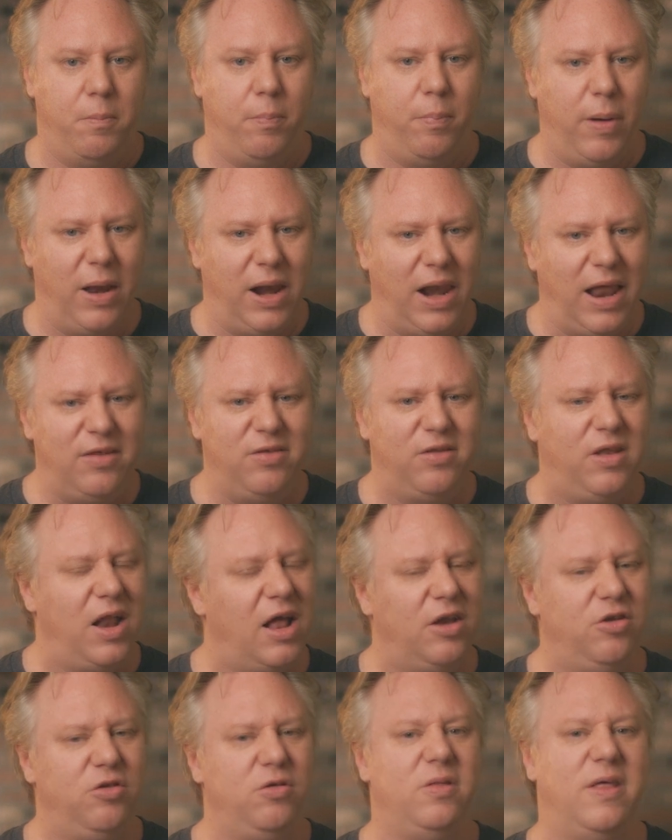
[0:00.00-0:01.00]
But let's
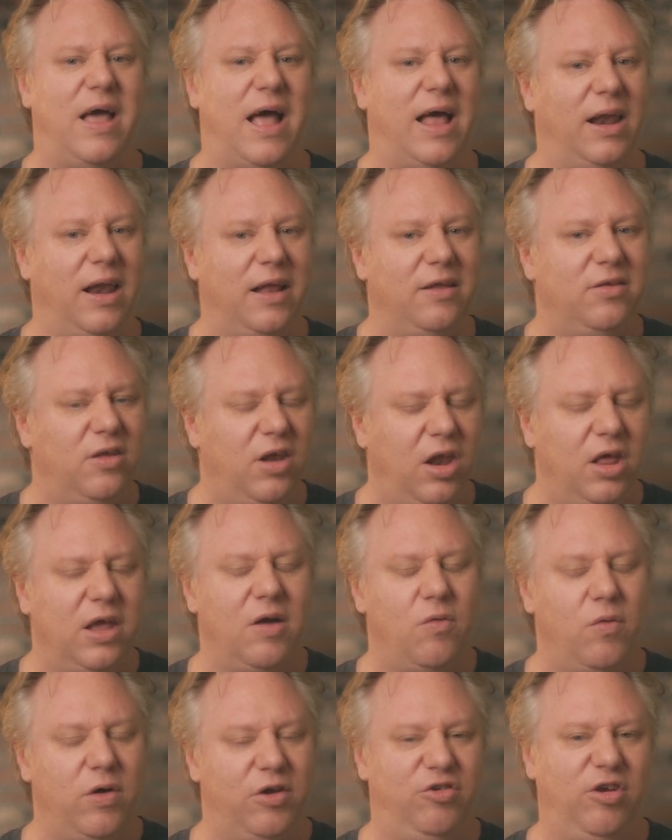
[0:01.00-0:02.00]
not do that. Let's
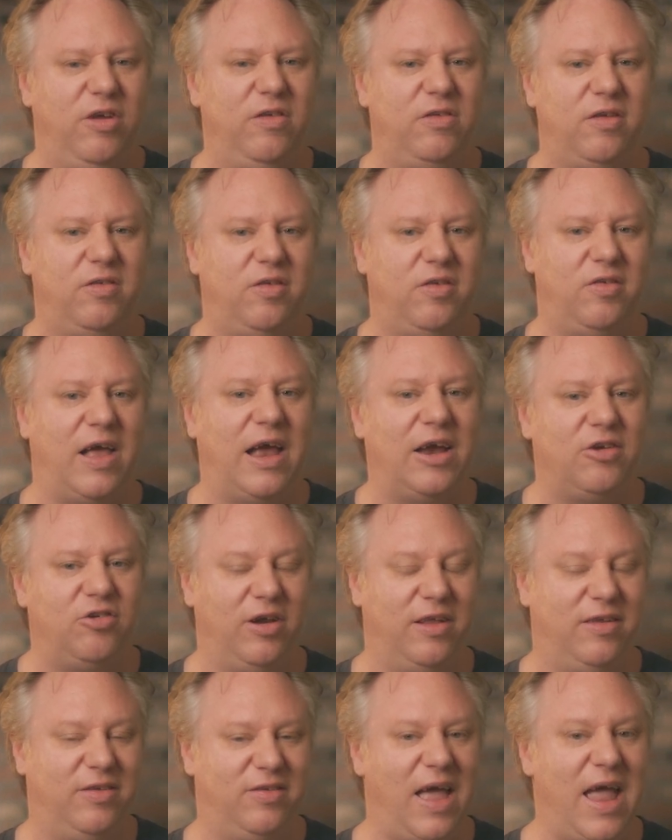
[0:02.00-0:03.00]
look at what Jesus is
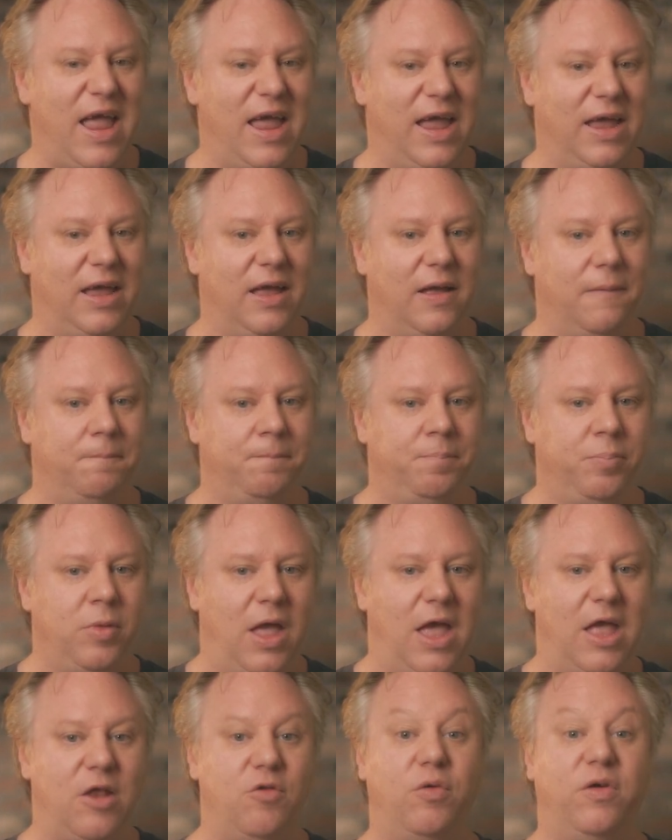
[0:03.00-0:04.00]
actually saying
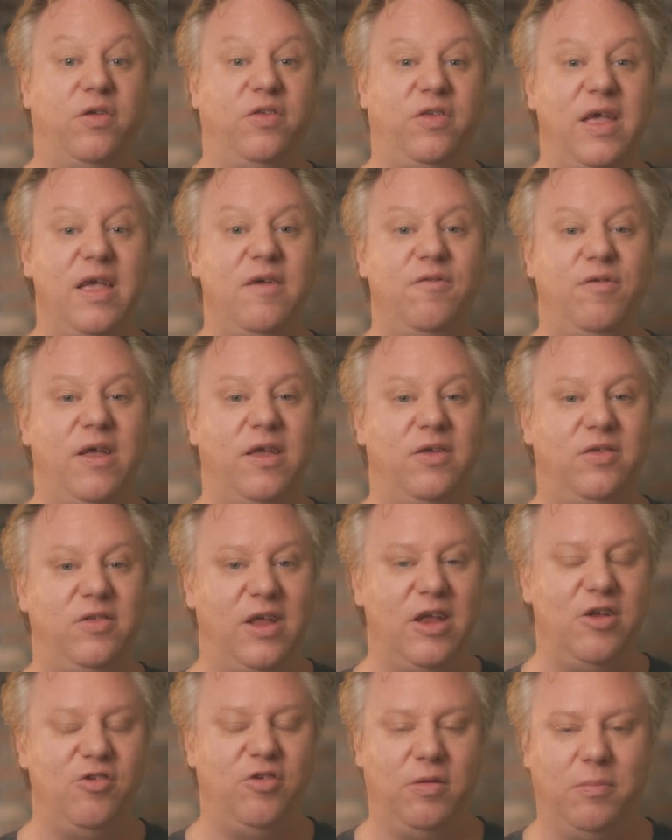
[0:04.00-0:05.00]
and receive his
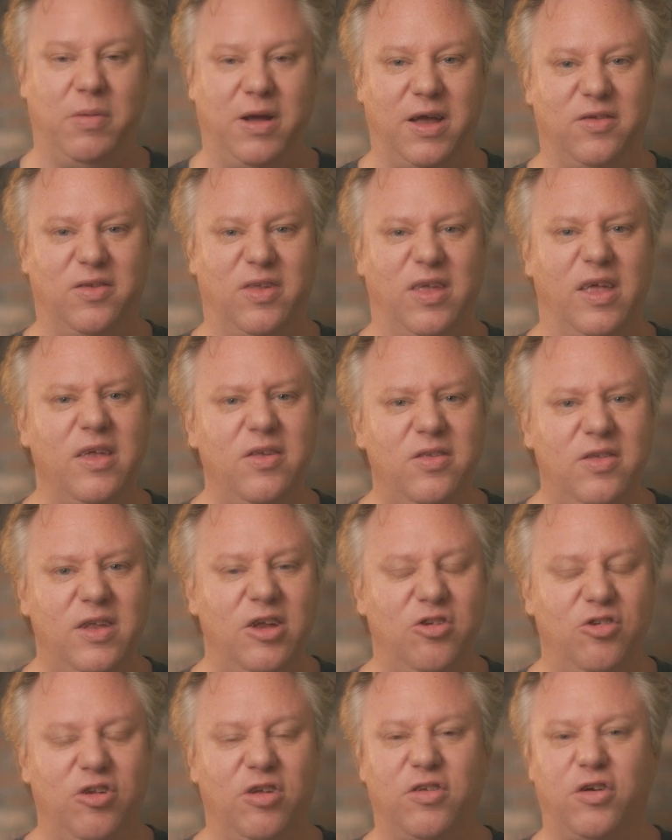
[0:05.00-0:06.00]
teaching, because his
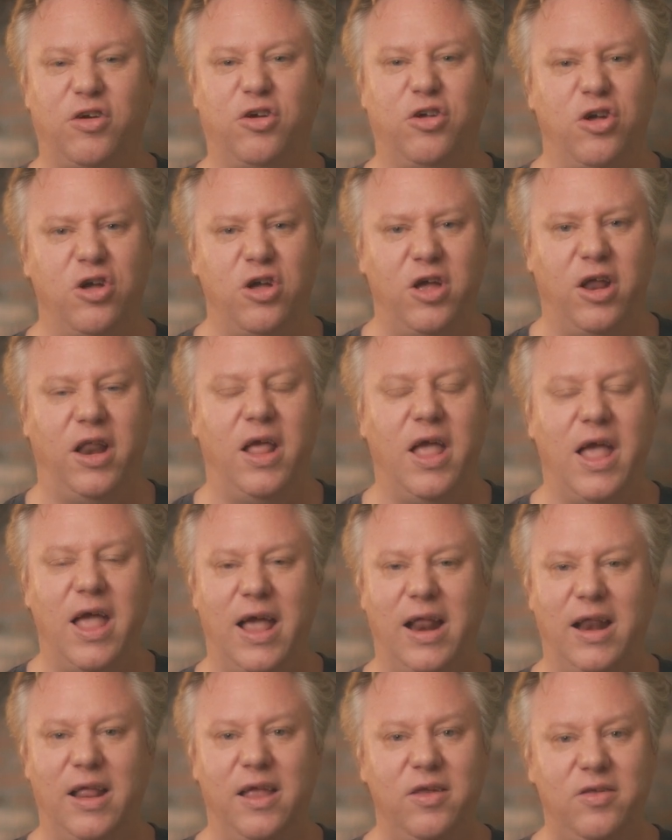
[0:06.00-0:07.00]
teachings are good
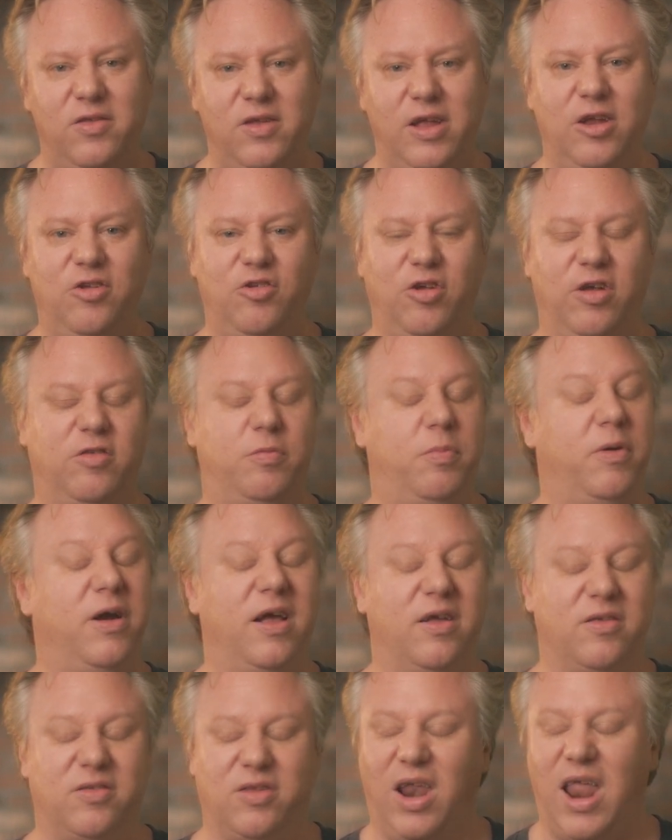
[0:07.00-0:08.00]
and his teachings
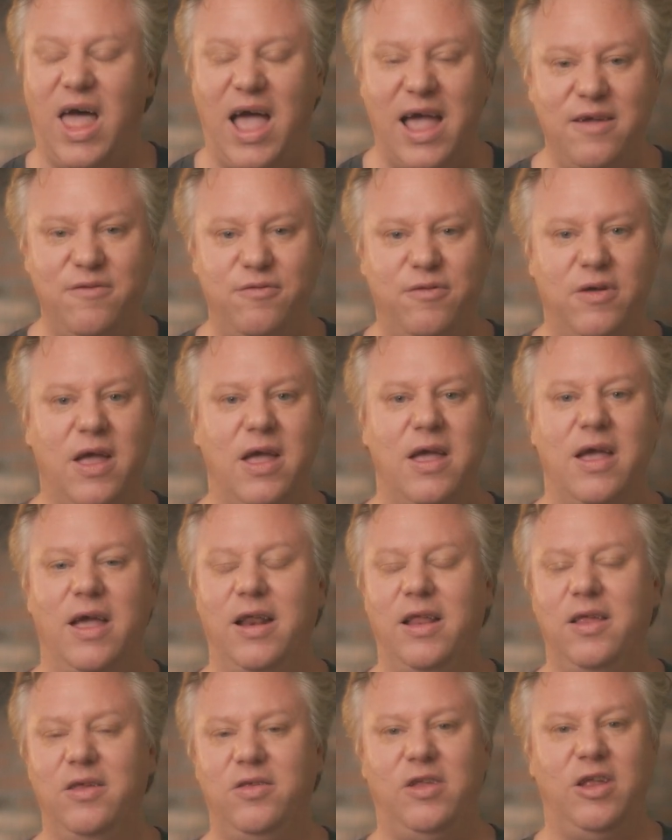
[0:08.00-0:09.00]
bring us life
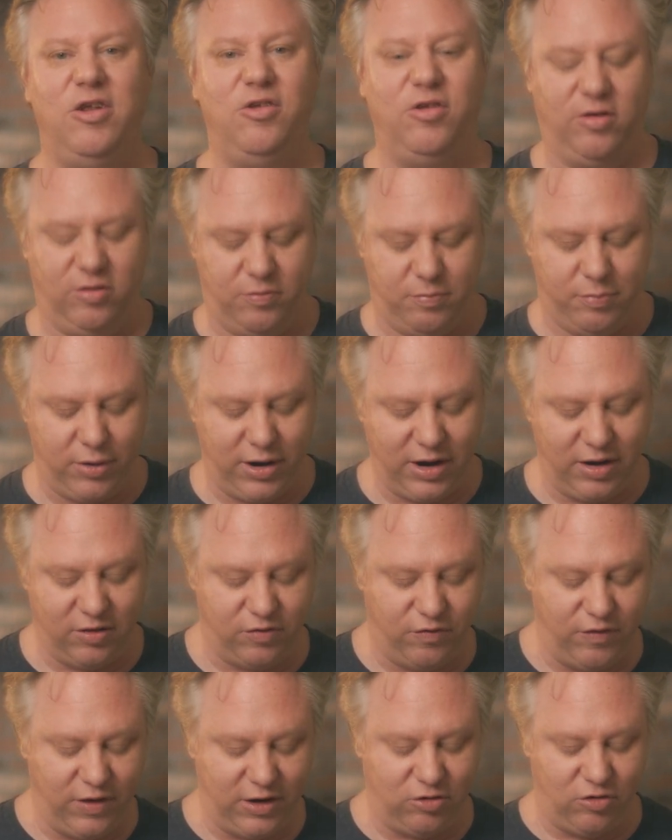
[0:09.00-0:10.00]
and his teachings bring
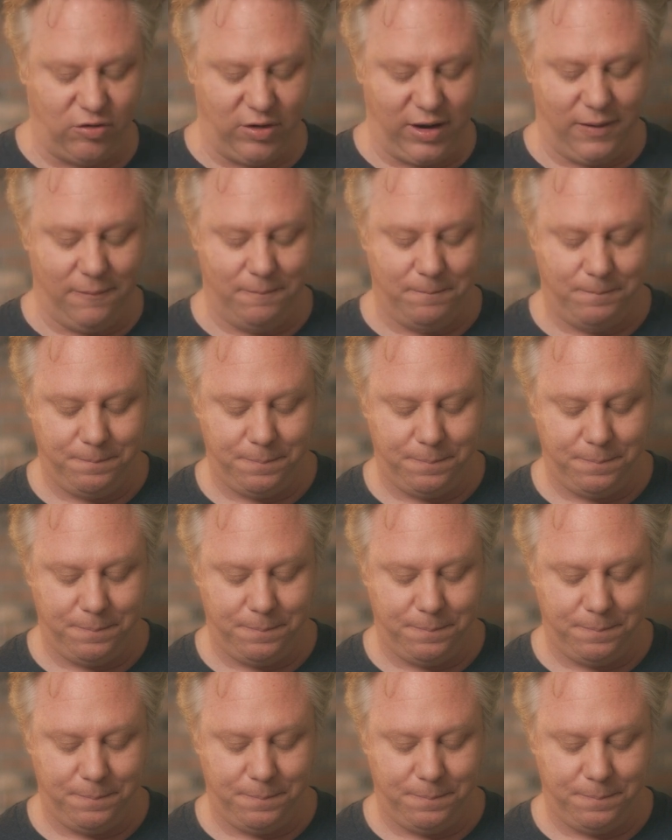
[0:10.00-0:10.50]
us victory.